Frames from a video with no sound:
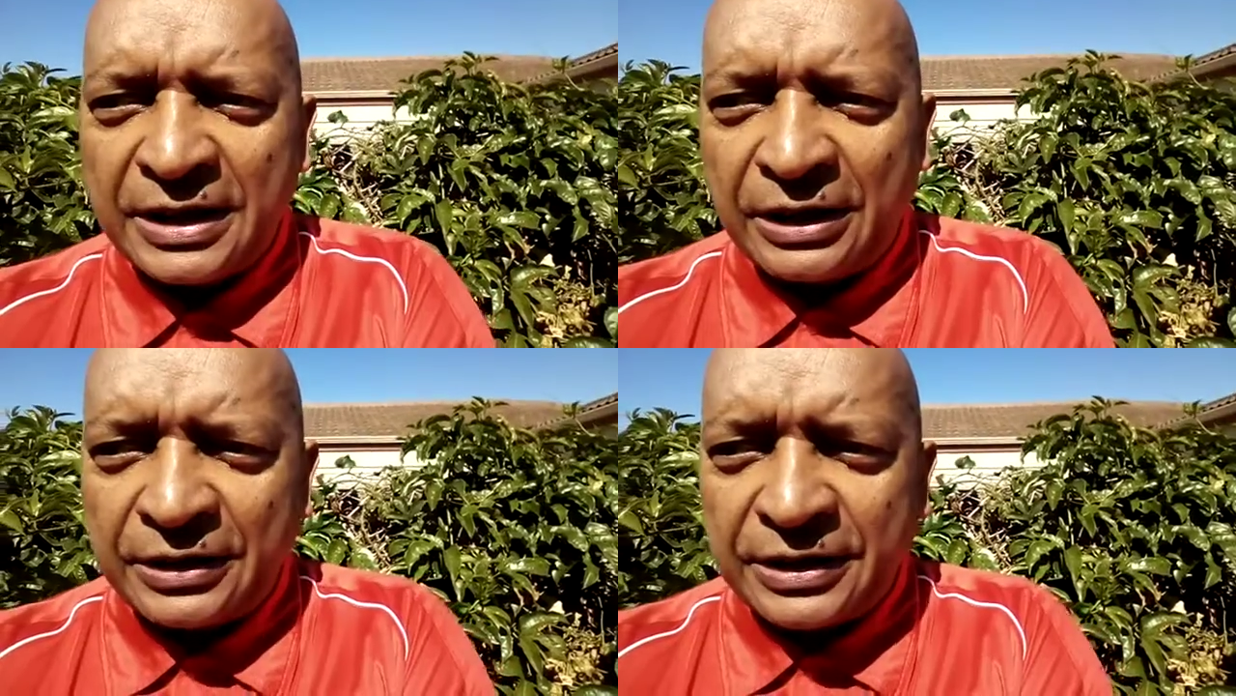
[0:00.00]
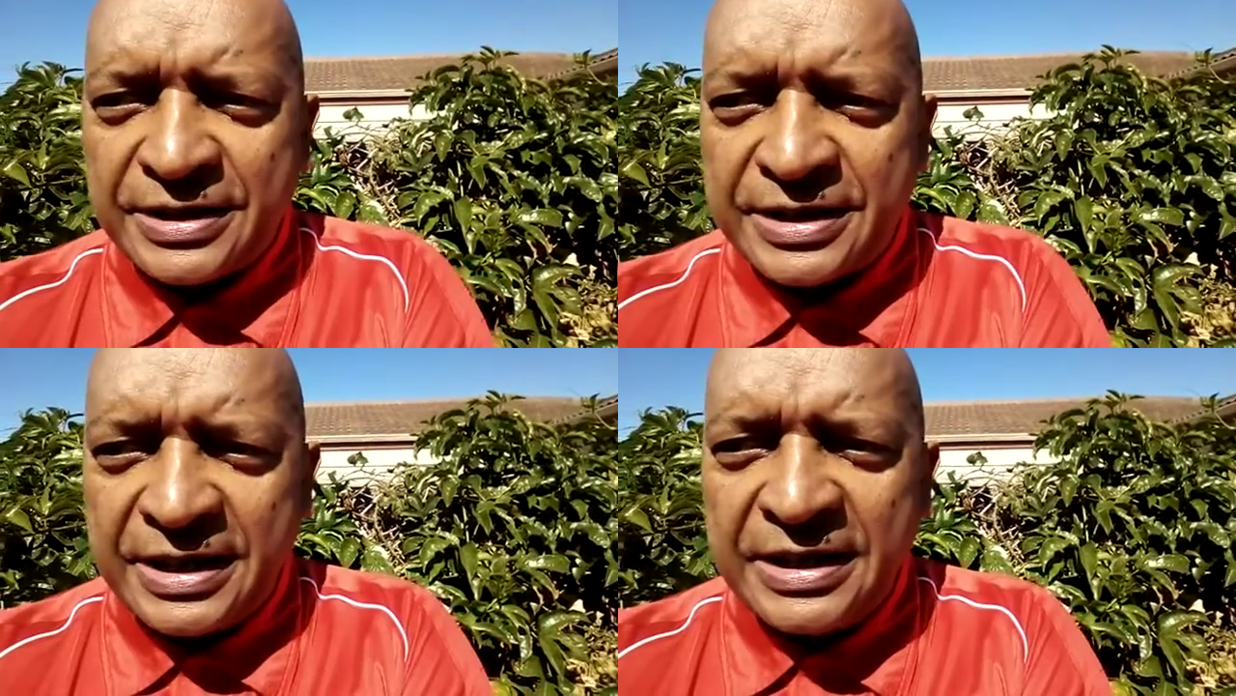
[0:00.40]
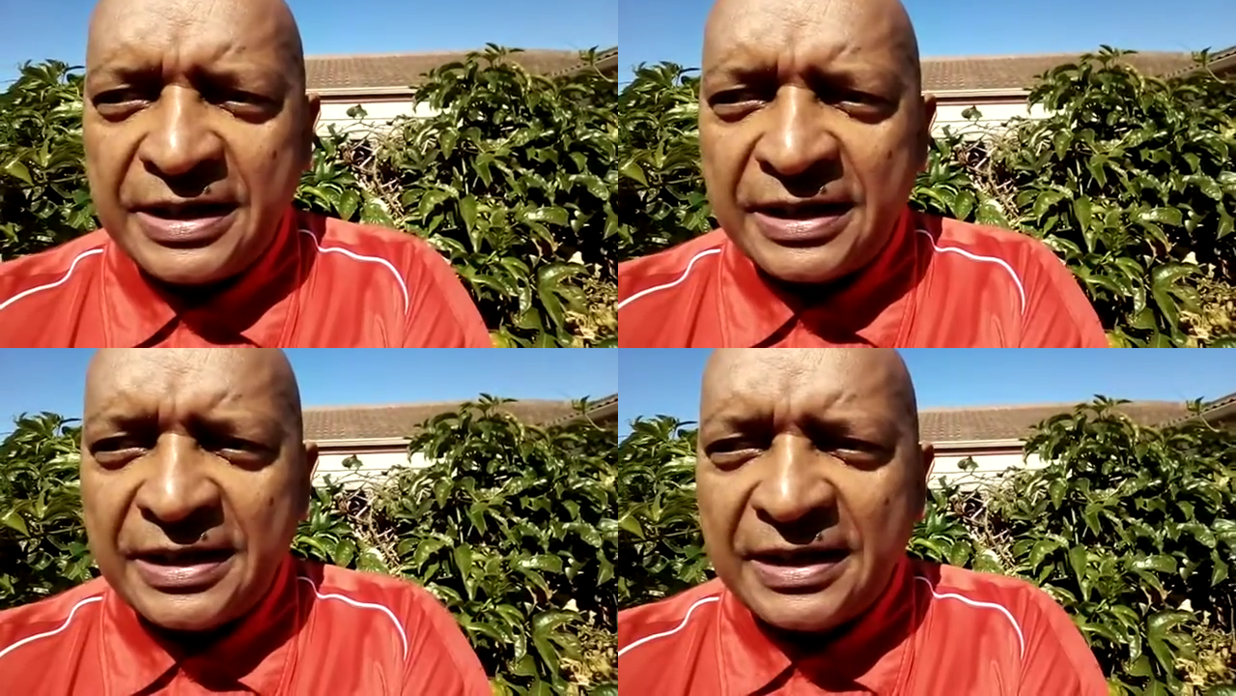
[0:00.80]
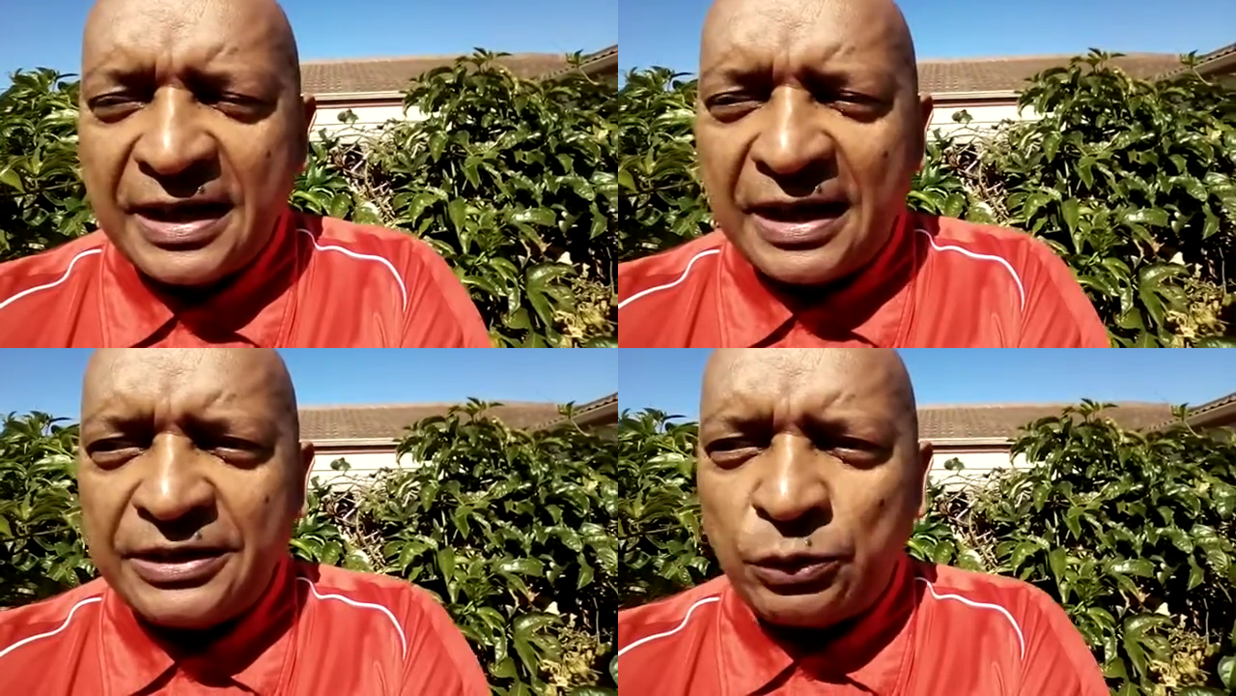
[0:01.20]
are in sync,
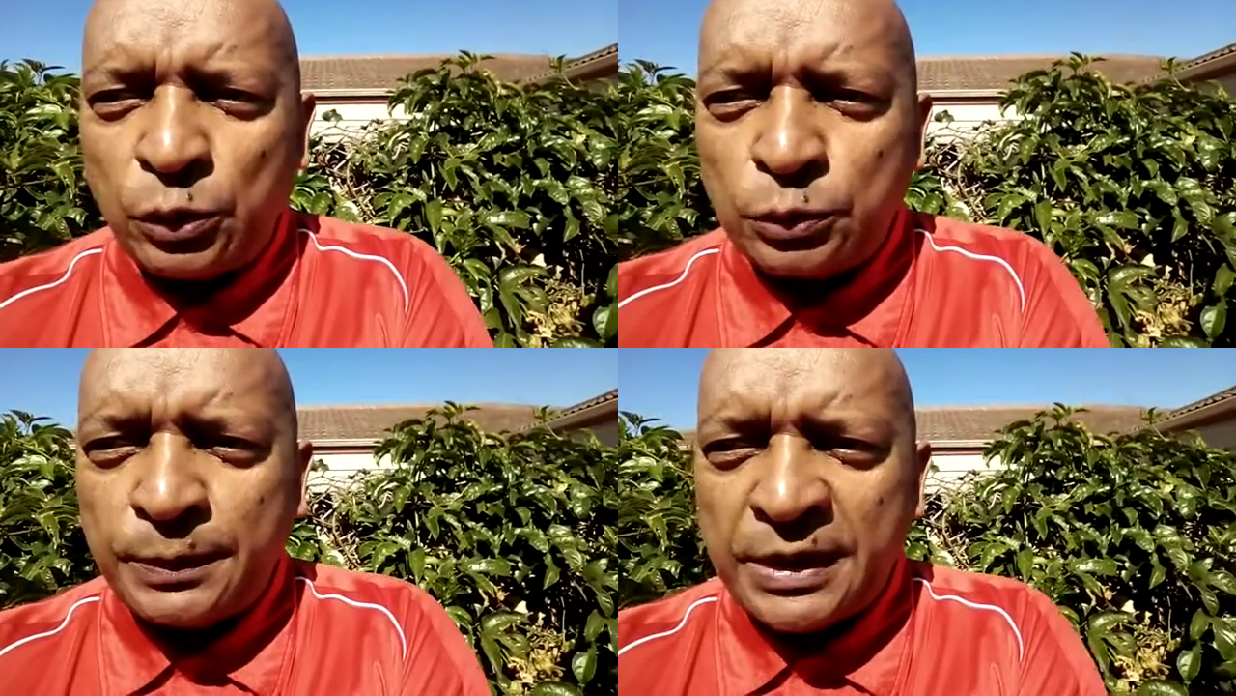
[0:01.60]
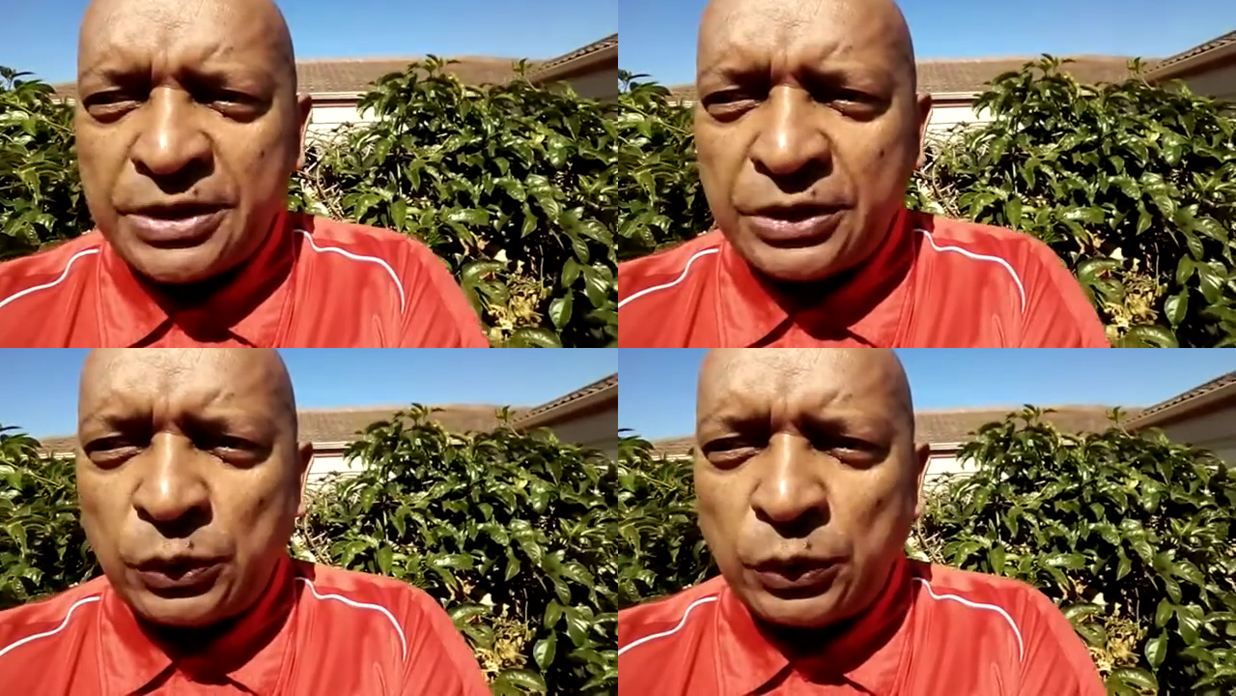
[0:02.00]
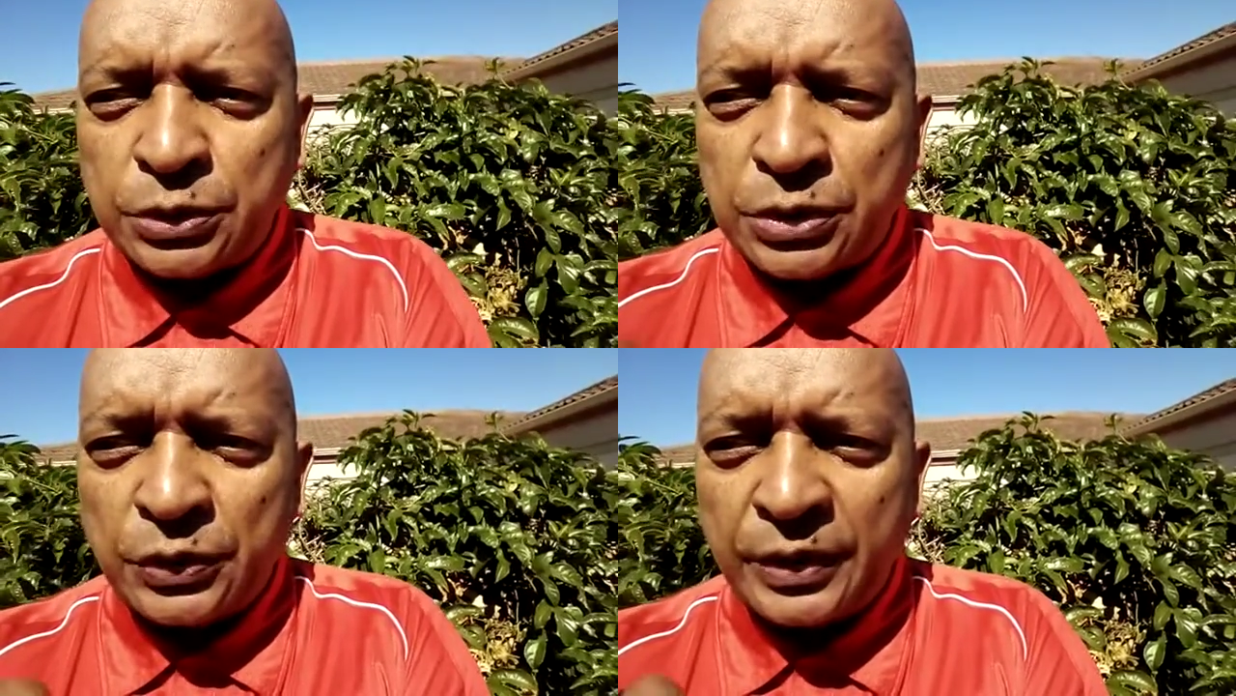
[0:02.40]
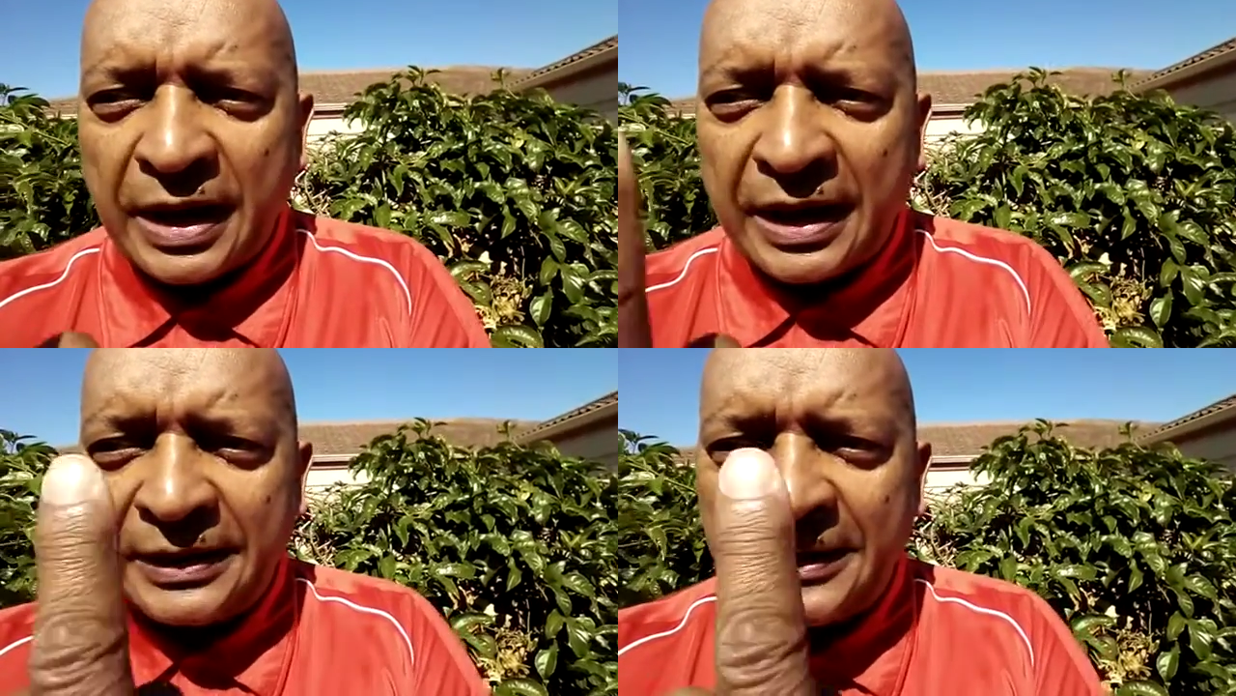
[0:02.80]
and the whole person also
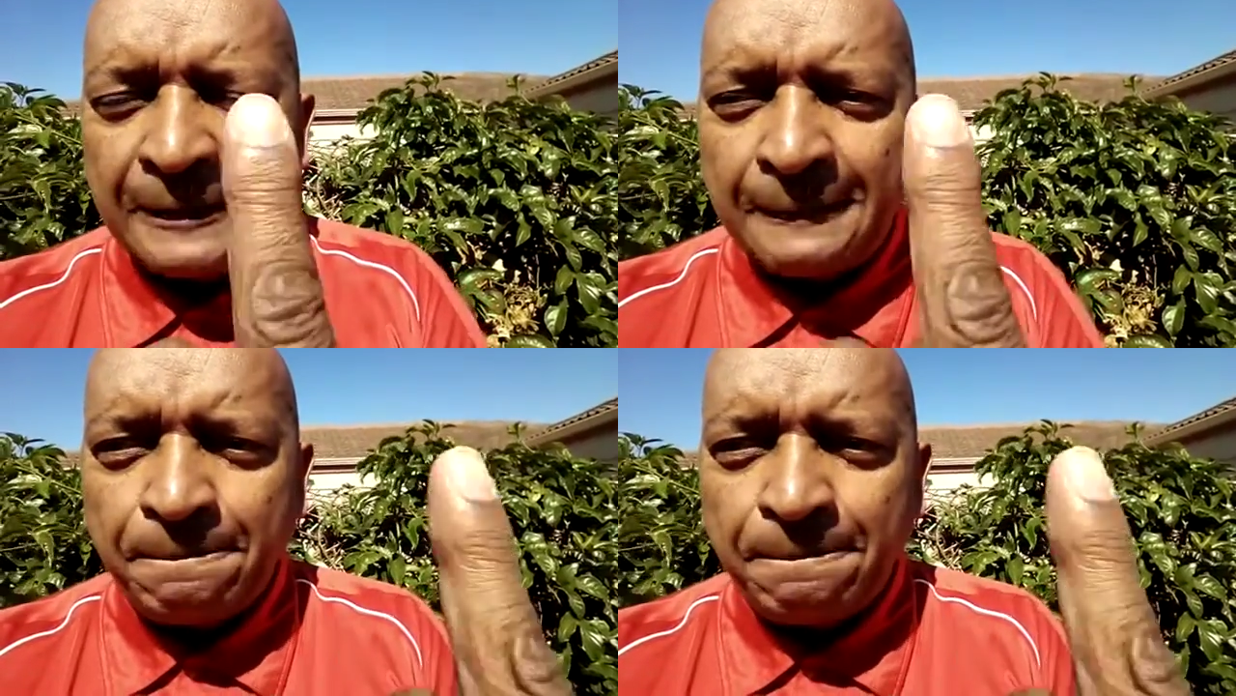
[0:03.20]
can